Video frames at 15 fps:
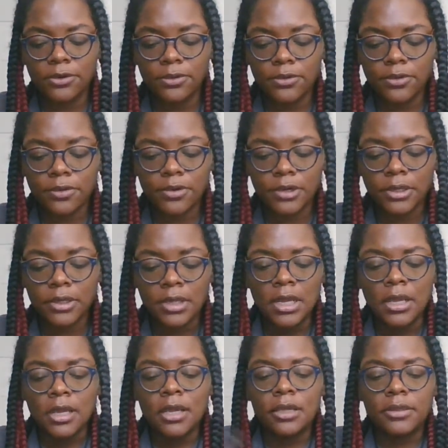Or
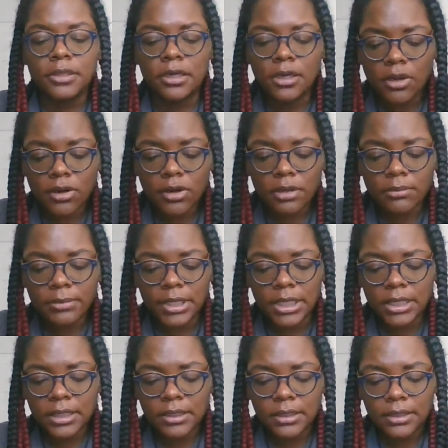the karmic,